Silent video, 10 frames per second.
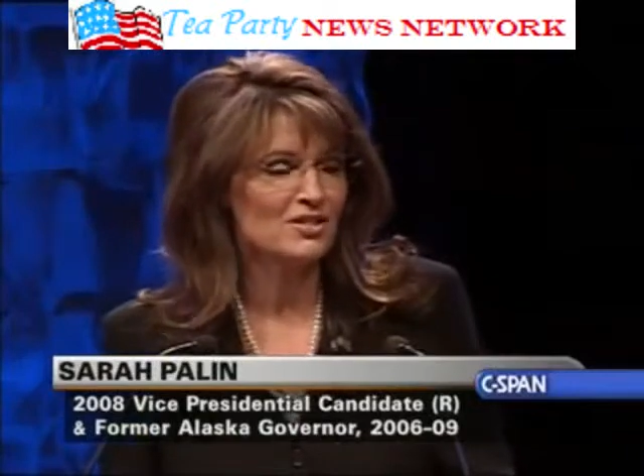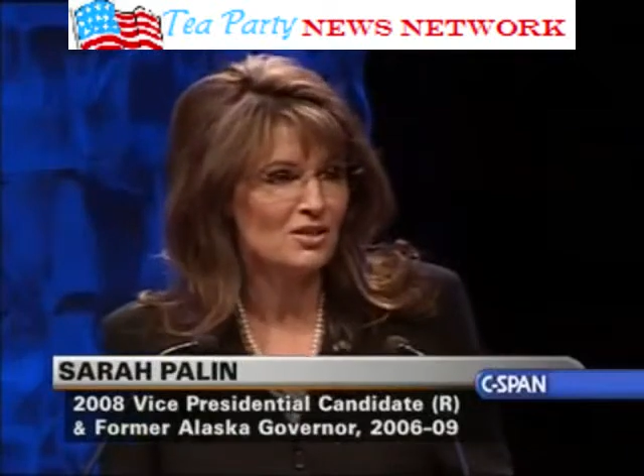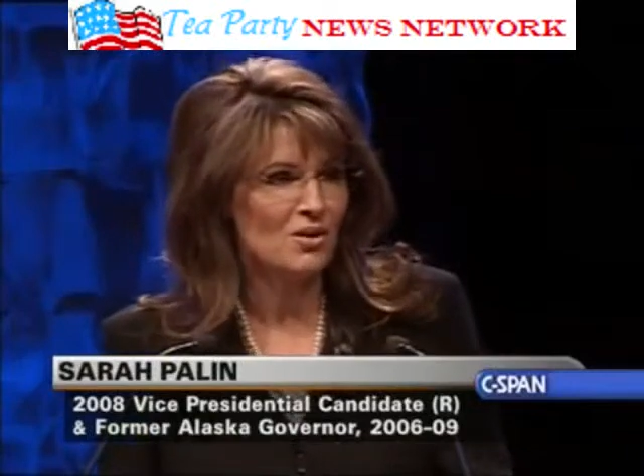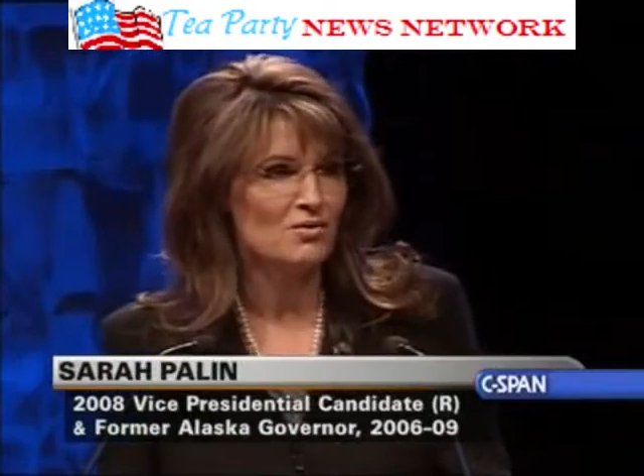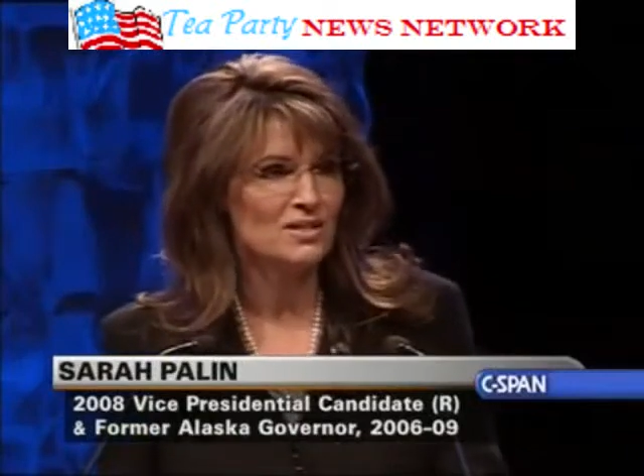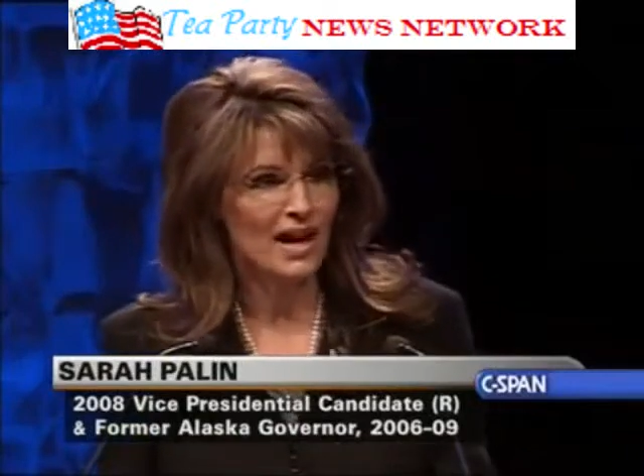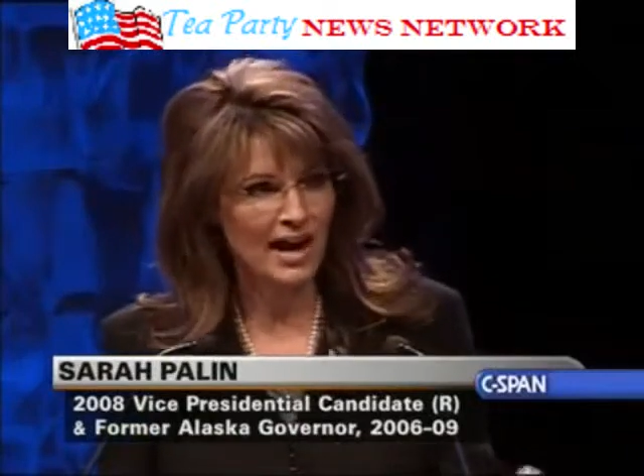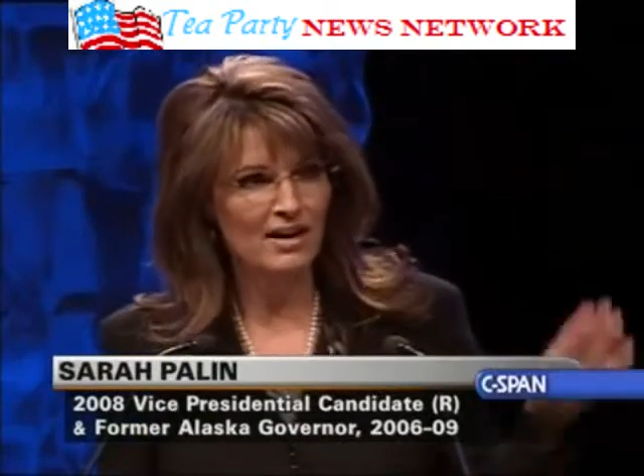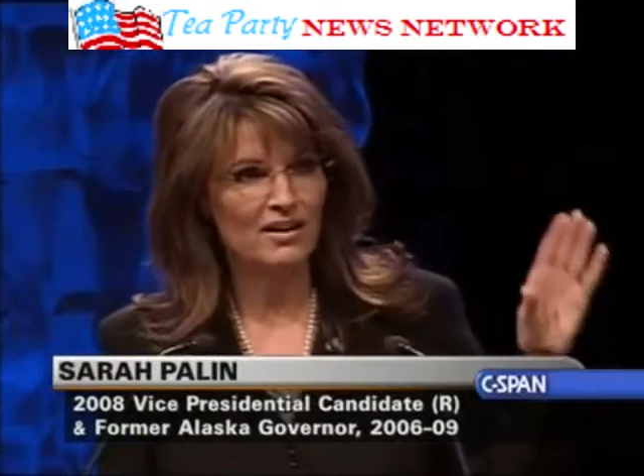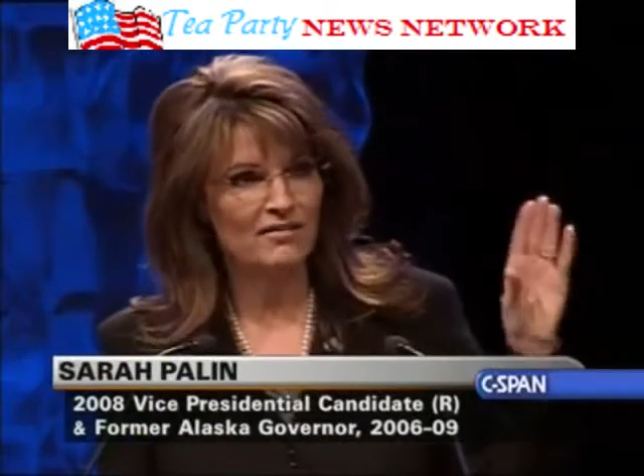just so
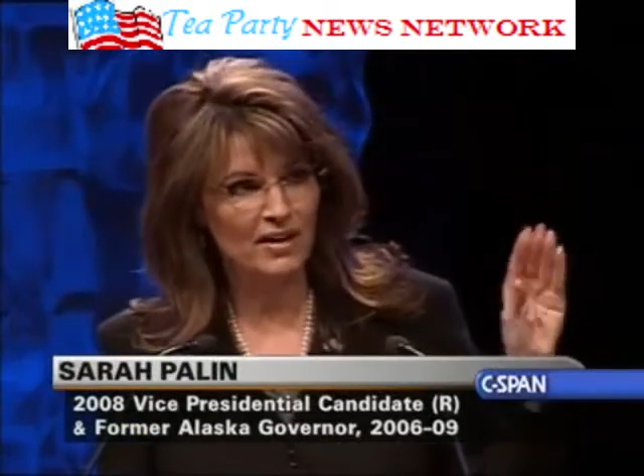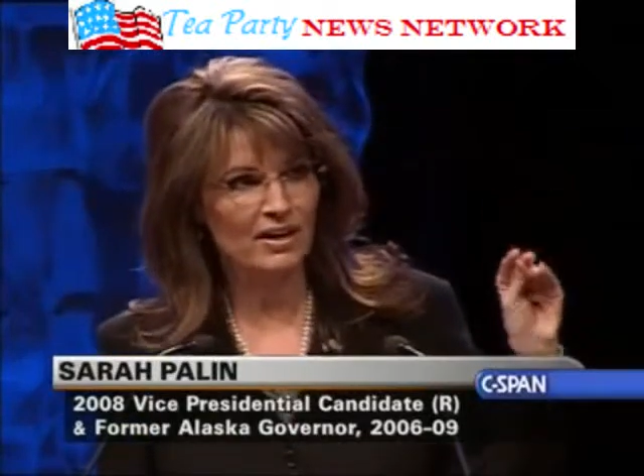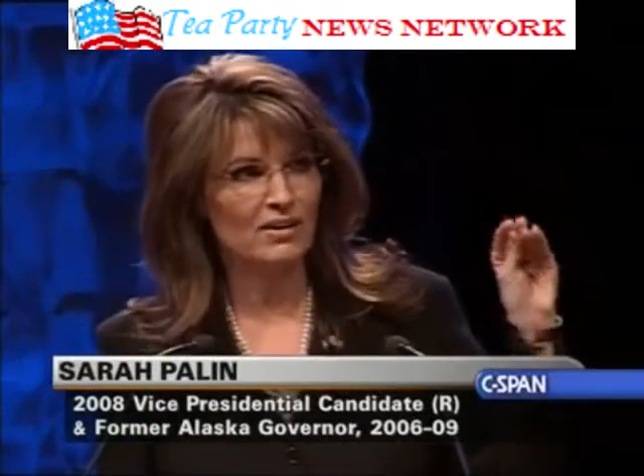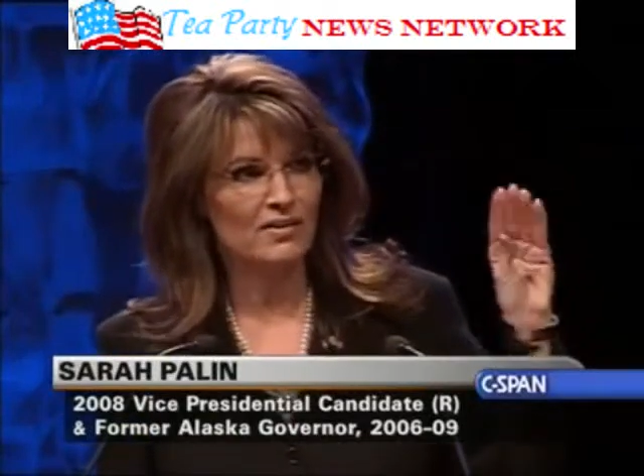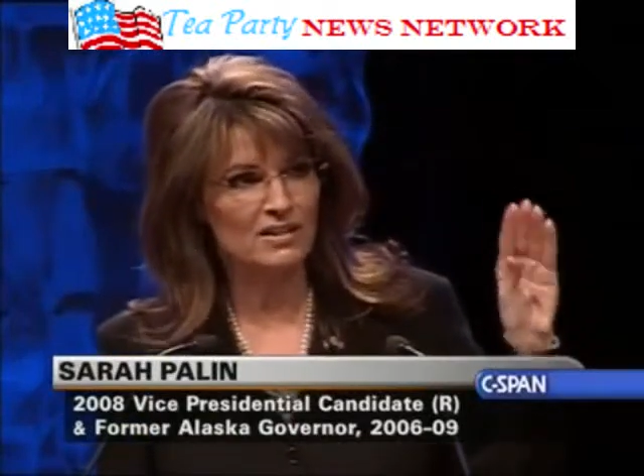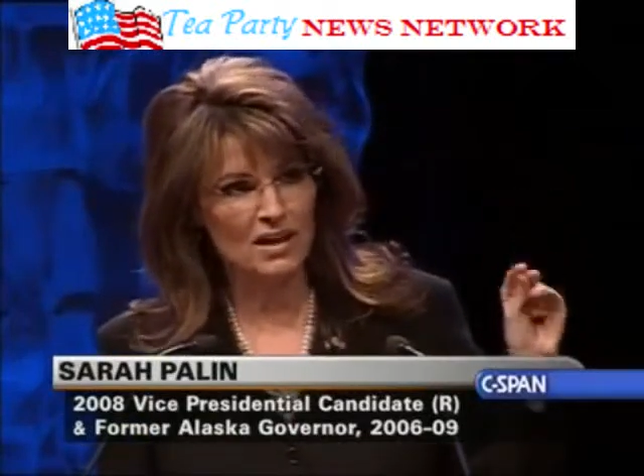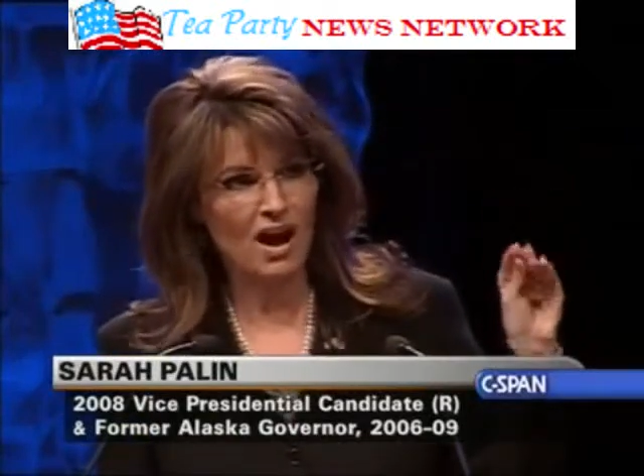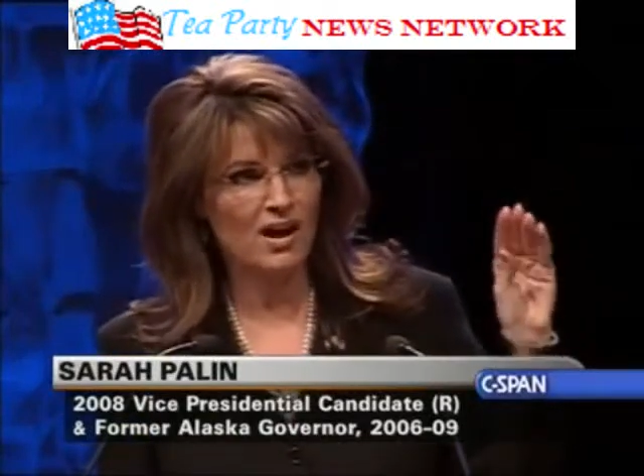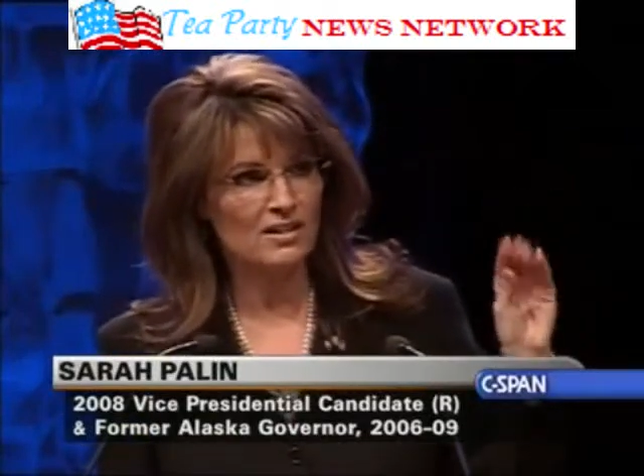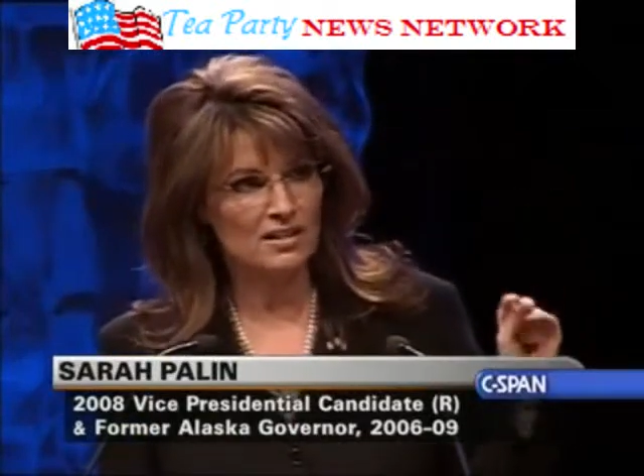tired of hearing the
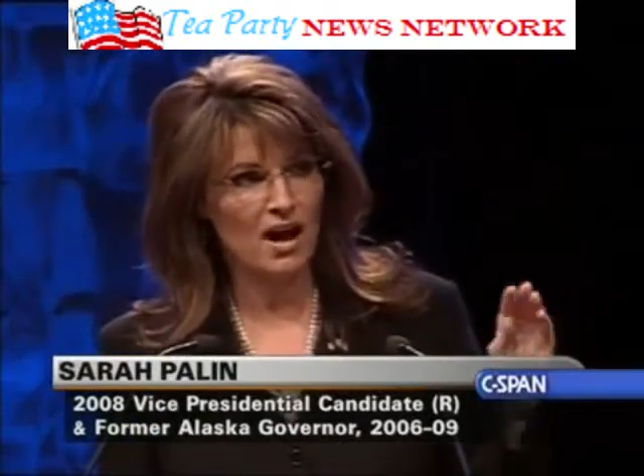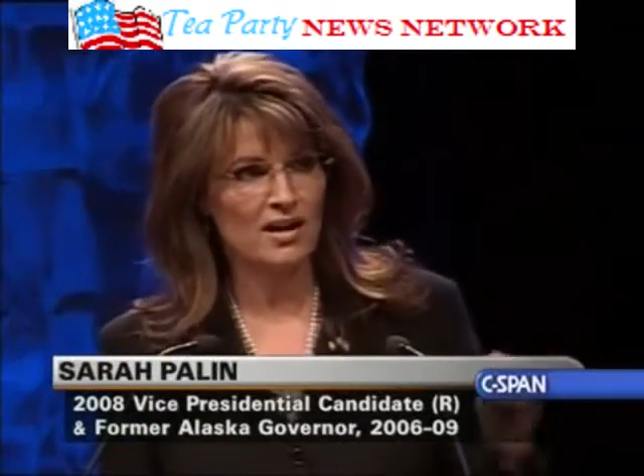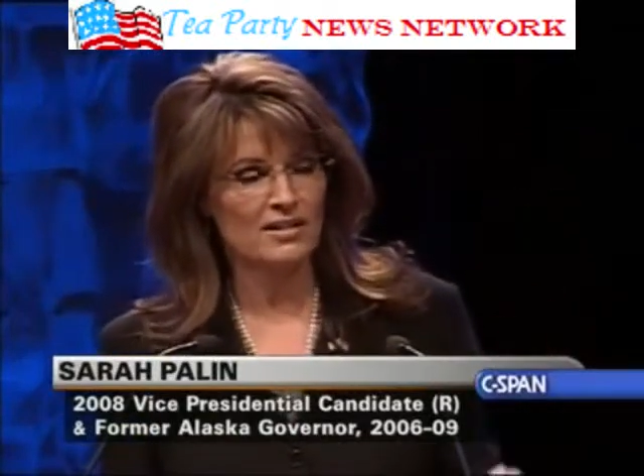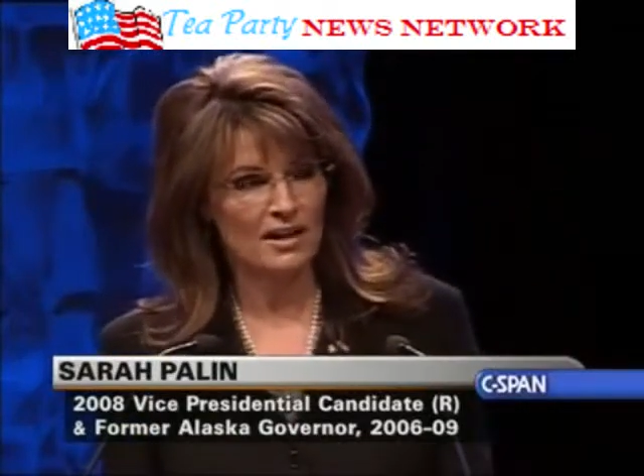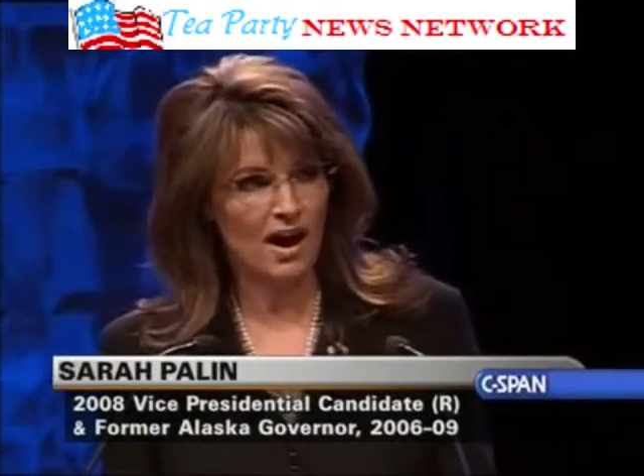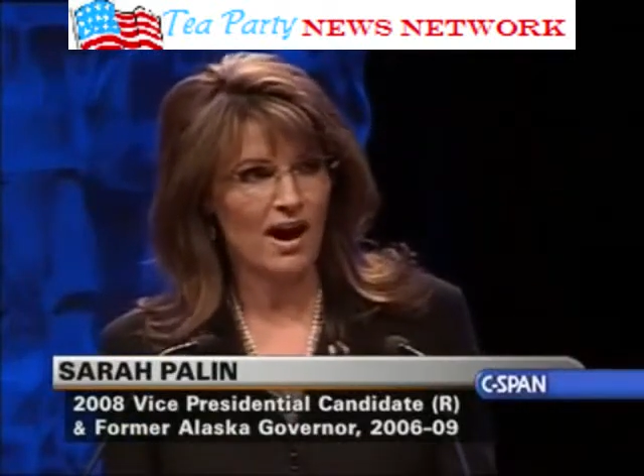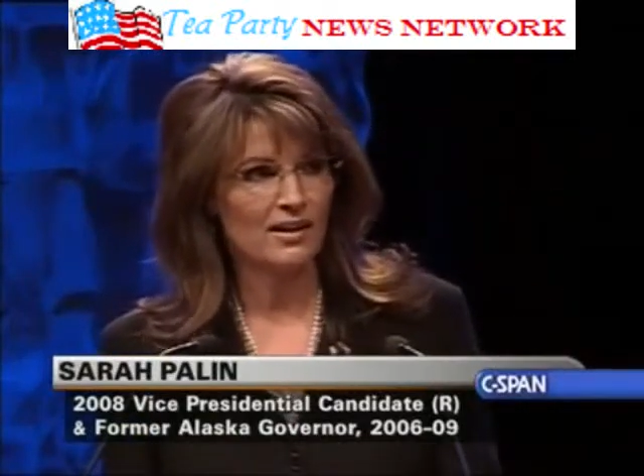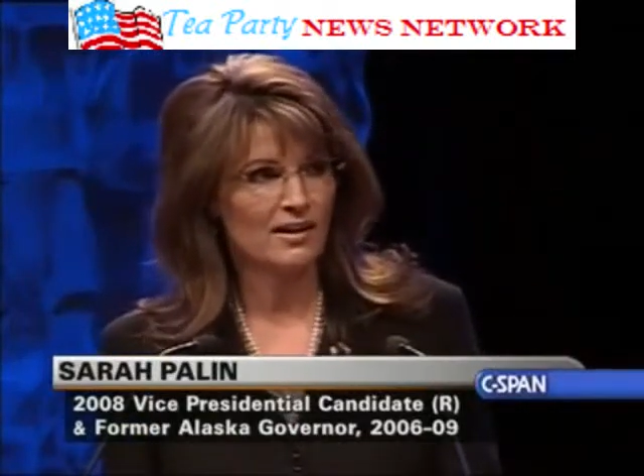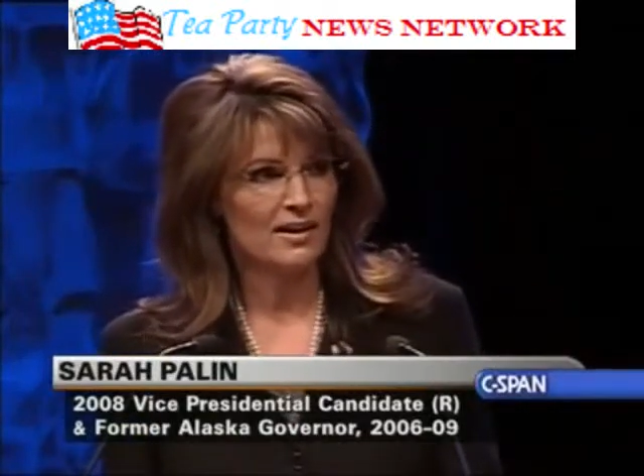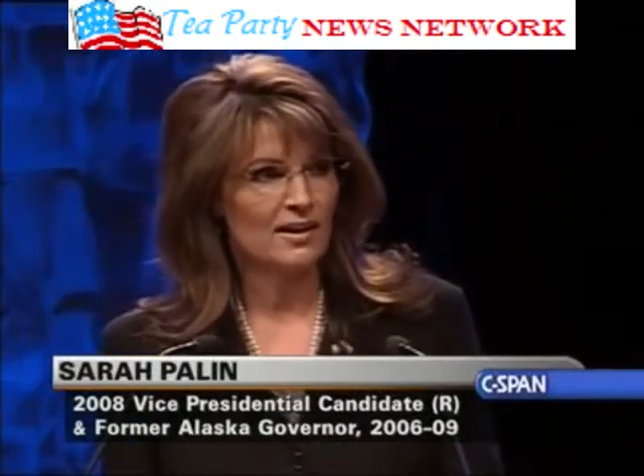talk, talk, talk.